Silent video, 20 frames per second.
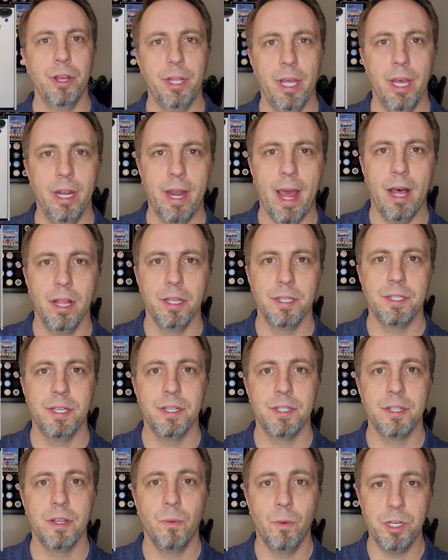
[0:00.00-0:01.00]
the
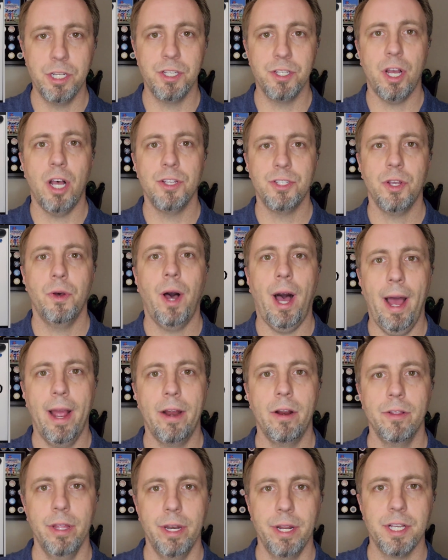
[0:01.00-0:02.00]
analysis, which is also
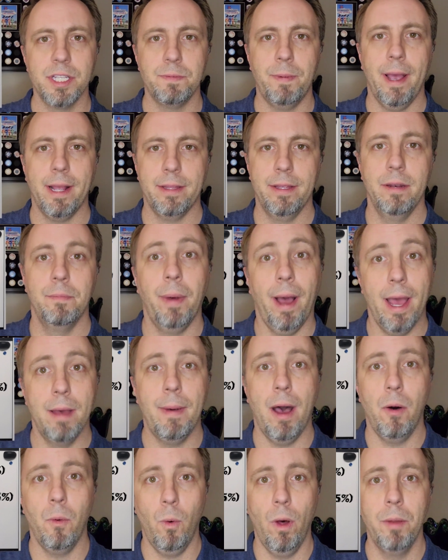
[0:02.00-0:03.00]
higher than expected by
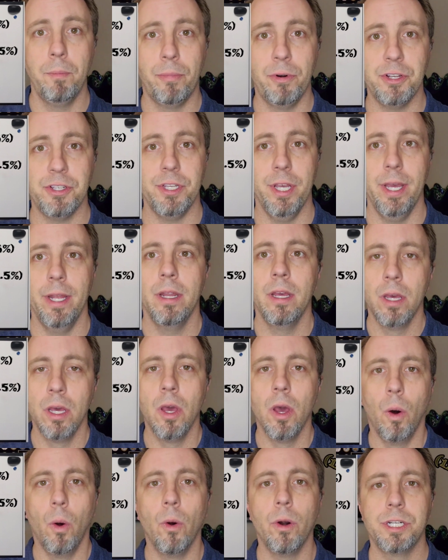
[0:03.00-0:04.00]
about 1%
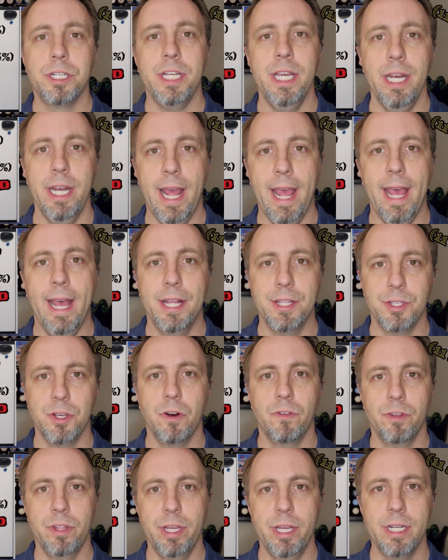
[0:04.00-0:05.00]
or 10 hands
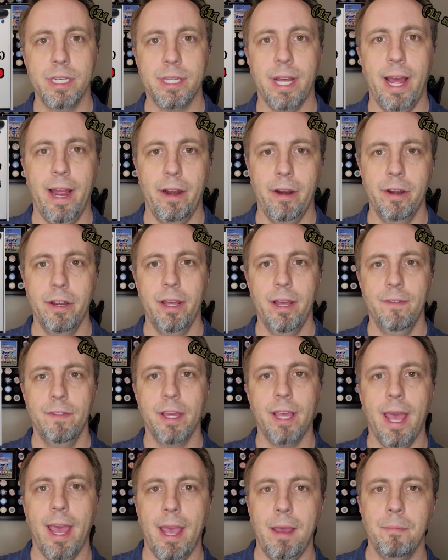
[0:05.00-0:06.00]
over the entirety of the
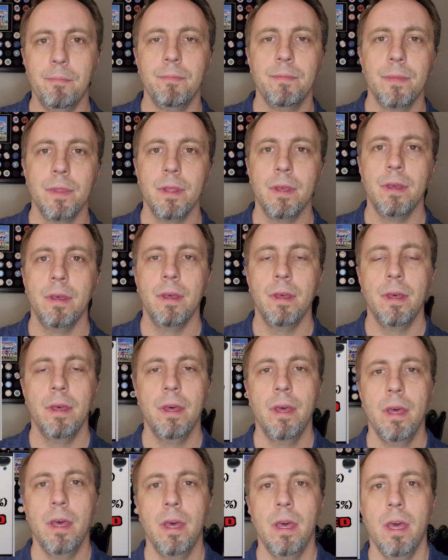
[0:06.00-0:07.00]
game.
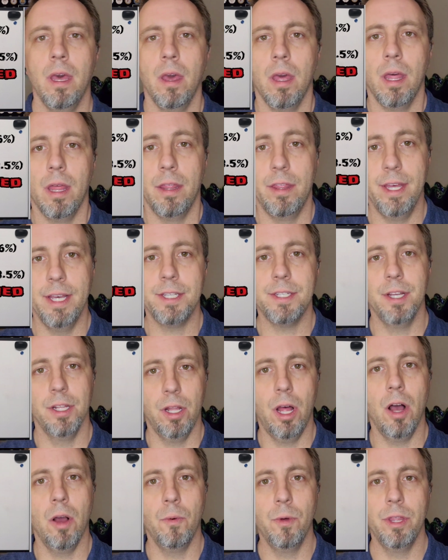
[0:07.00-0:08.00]
This,
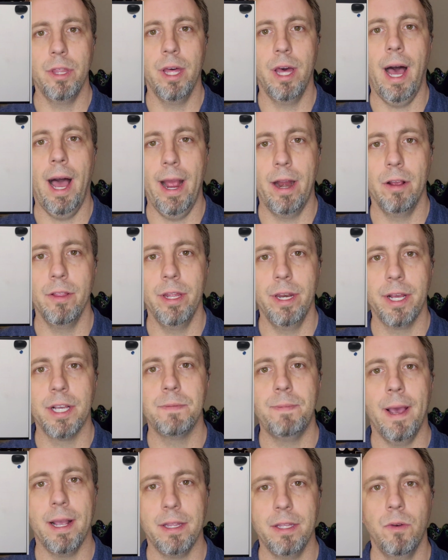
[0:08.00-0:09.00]
along with the higher than
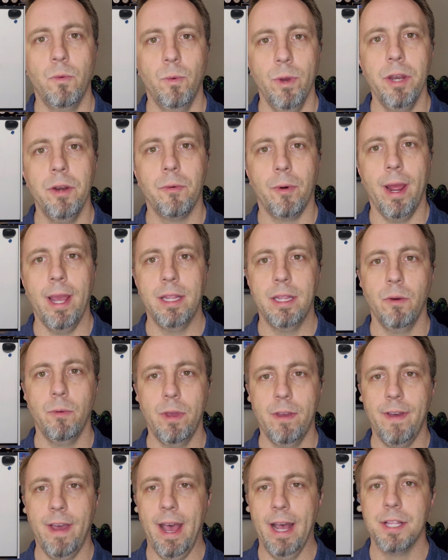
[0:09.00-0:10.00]
expected win rate that
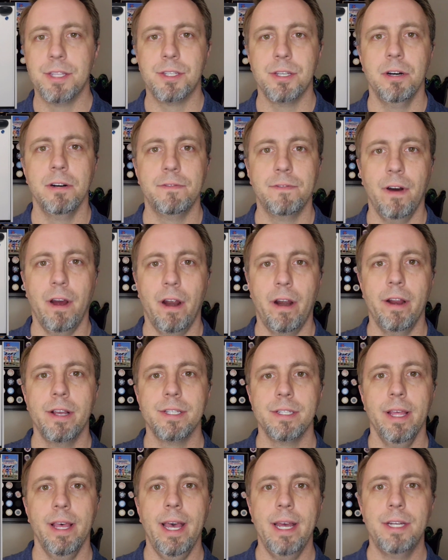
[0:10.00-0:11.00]
we've had so far, has
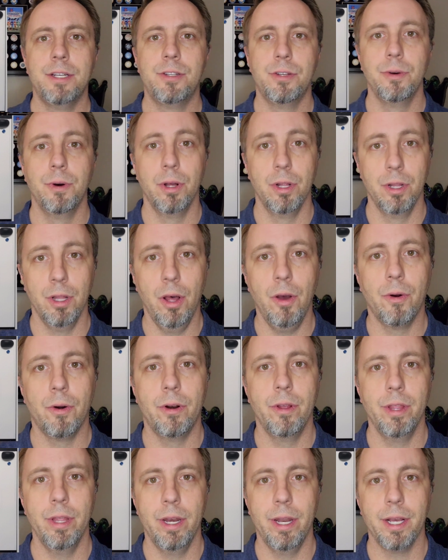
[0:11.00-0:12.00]
led to a lower
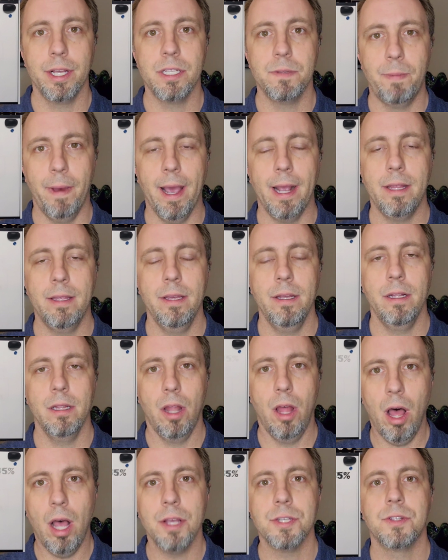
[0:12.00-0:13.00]
than expected
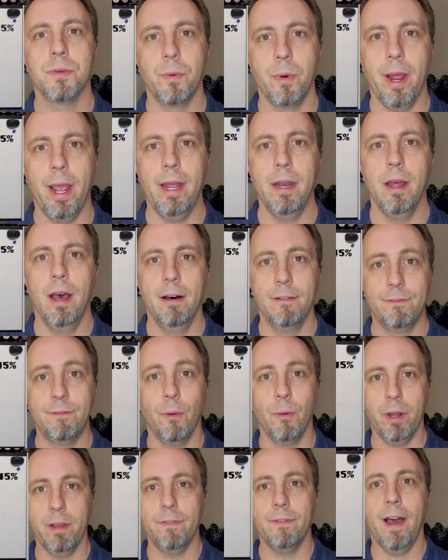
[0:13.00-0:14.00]
loss rate of
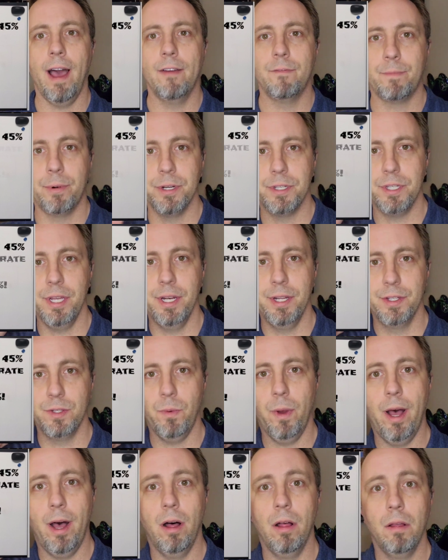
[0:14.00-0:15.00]
45% as
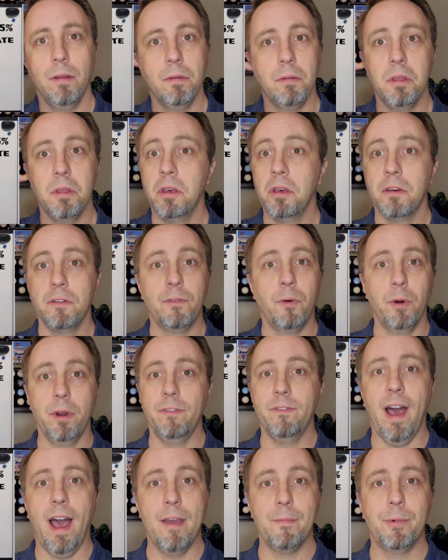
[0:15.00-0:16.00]
well.
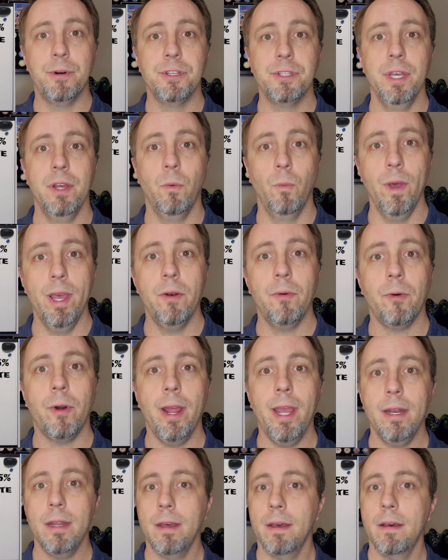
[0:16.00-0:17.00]
45% win
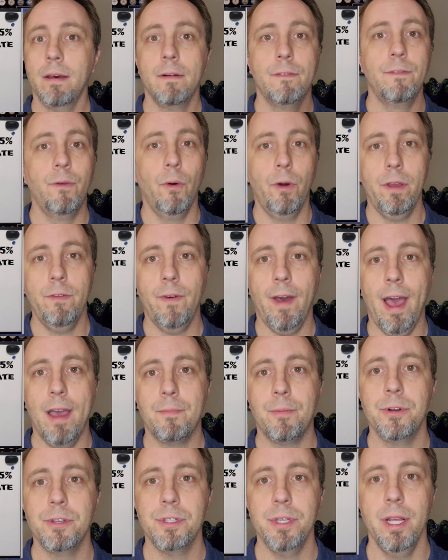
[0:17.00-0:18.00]
rate,
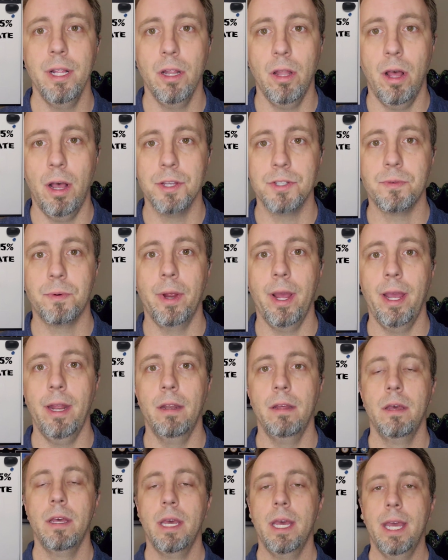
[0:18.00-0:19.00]
45% loss rate.
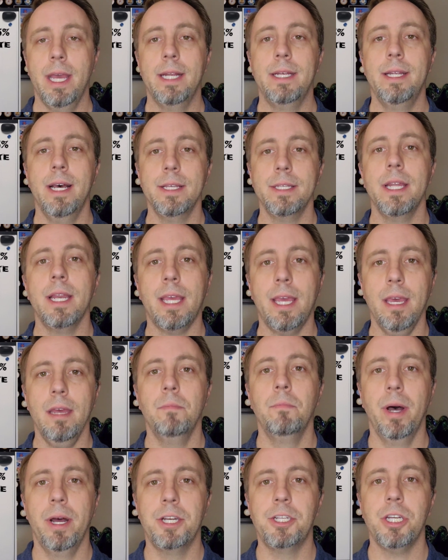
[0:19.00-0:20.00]
It doesn't get
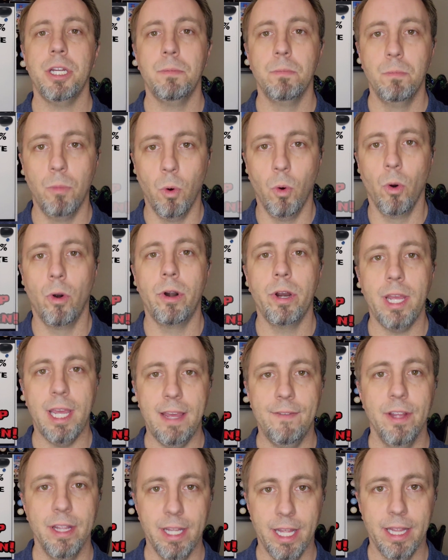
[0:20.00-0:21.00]
much more
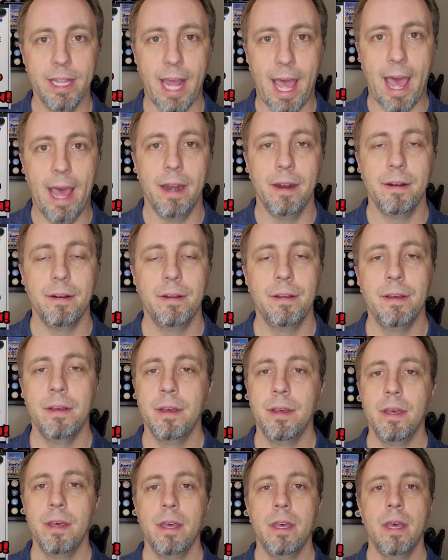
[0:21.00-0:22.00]
even than that.
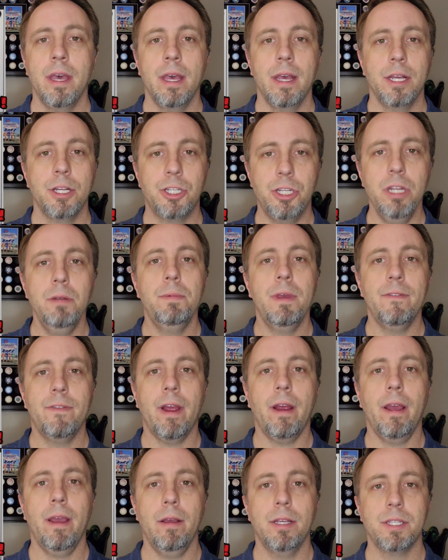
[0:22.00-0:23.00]
Shouldn't be
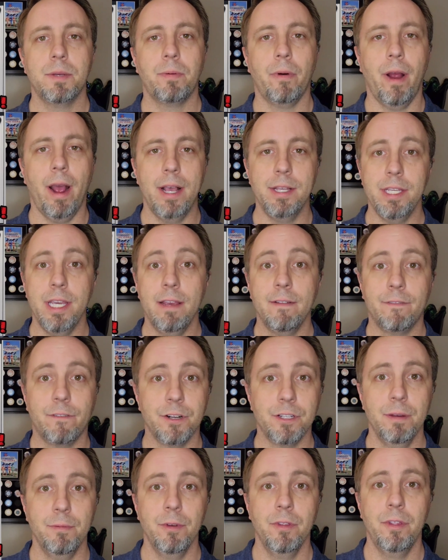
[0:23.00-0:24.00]
very surprising for
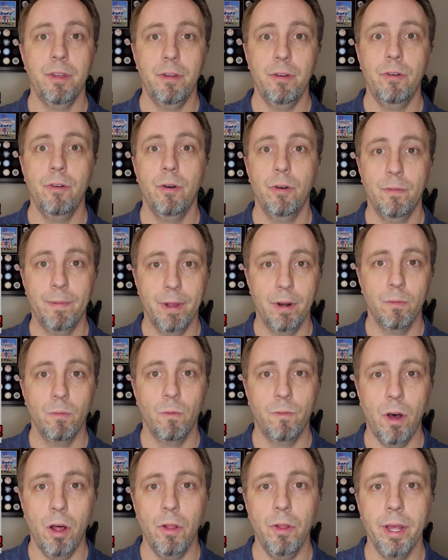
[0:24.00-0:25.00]
some of you who've been
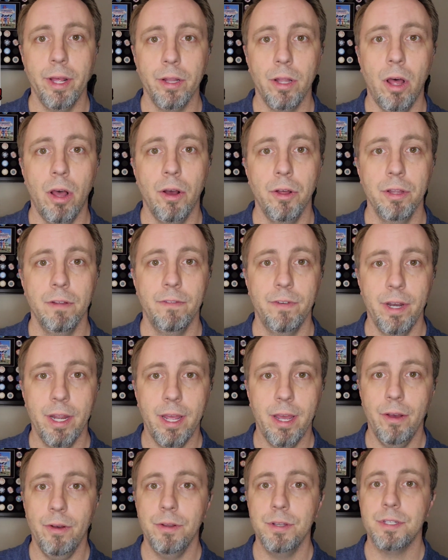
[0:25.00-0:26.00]
following along on the
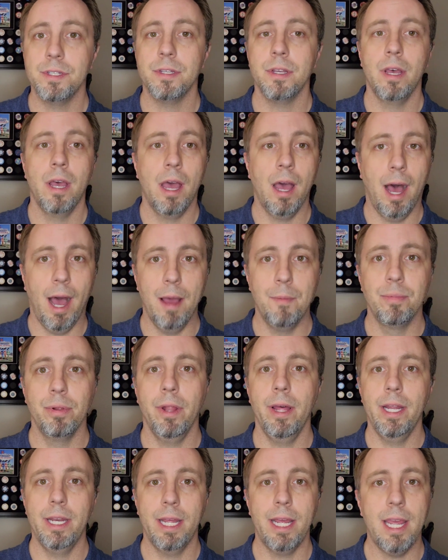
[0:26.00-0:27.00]
videos. I
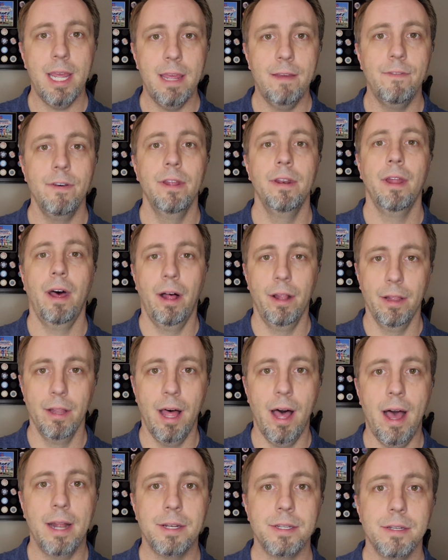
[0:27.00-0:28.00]
played even a
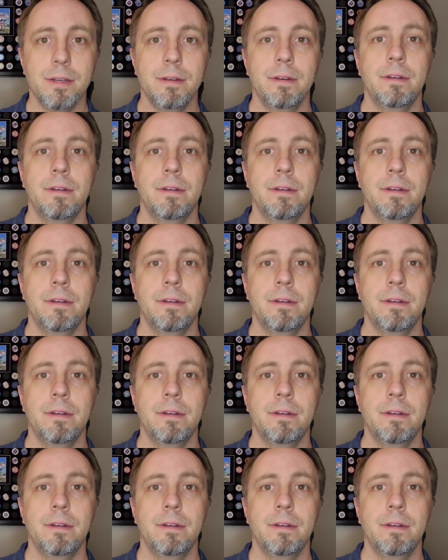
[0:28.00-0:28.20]
lot.